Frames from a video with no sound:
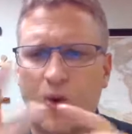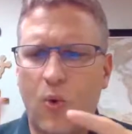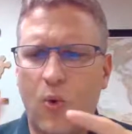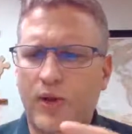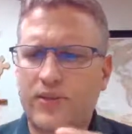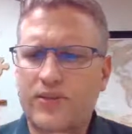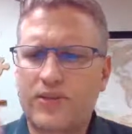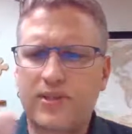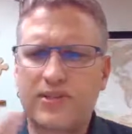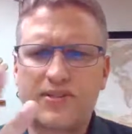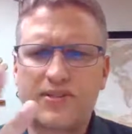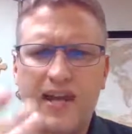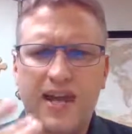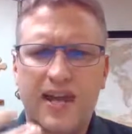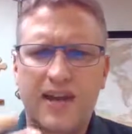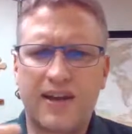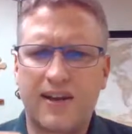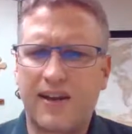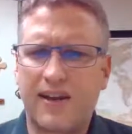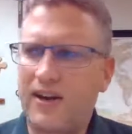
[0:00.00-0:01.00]
questions
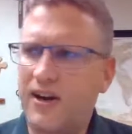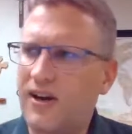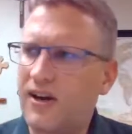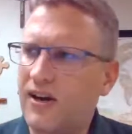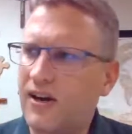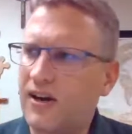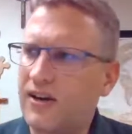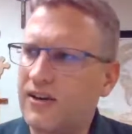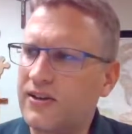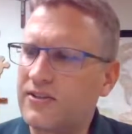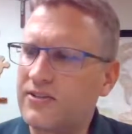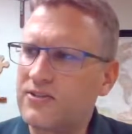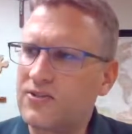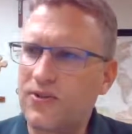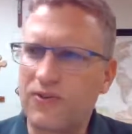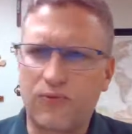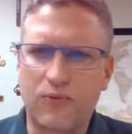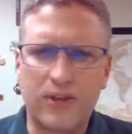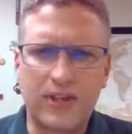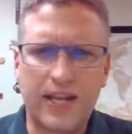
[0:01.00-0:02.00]
that are
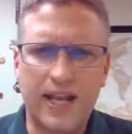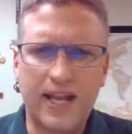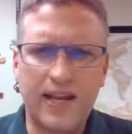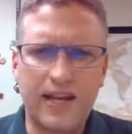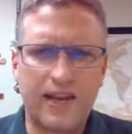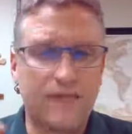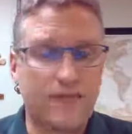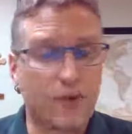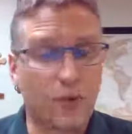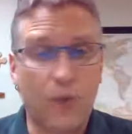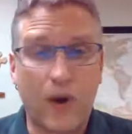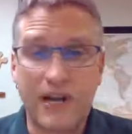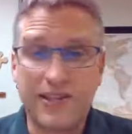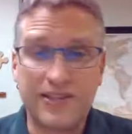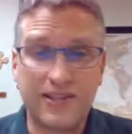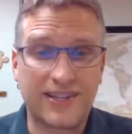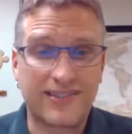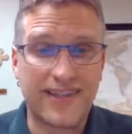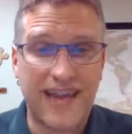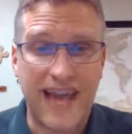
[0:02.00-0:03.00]
sort of related, if you're
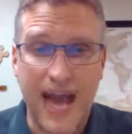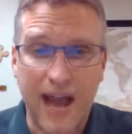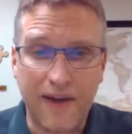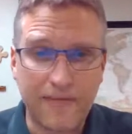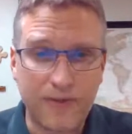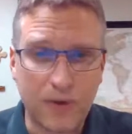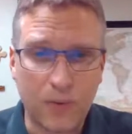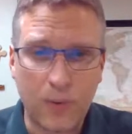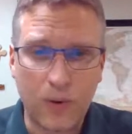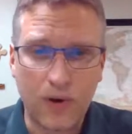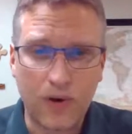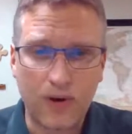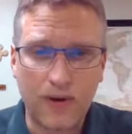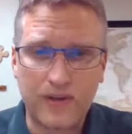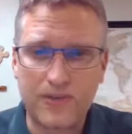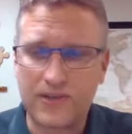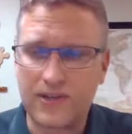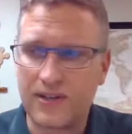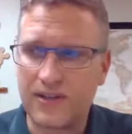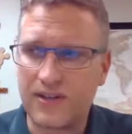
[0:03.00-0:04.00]
watching this
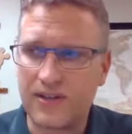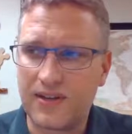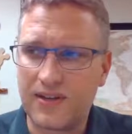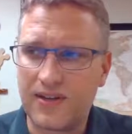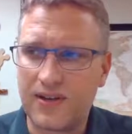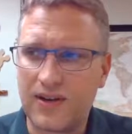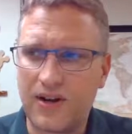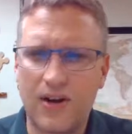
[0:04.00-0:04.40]
afterwards and